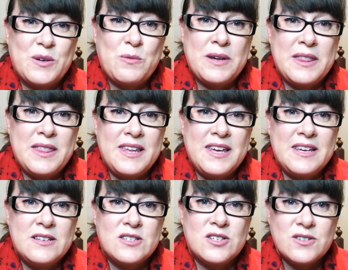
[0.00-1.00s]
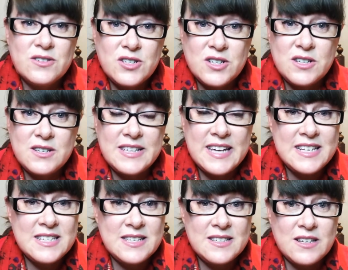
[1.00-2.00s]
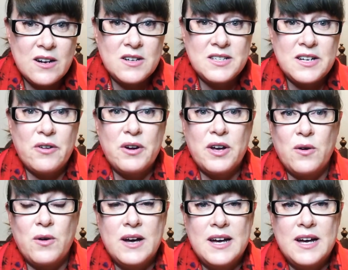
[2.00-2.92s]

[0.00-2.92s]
With the surge in cases in Ontario,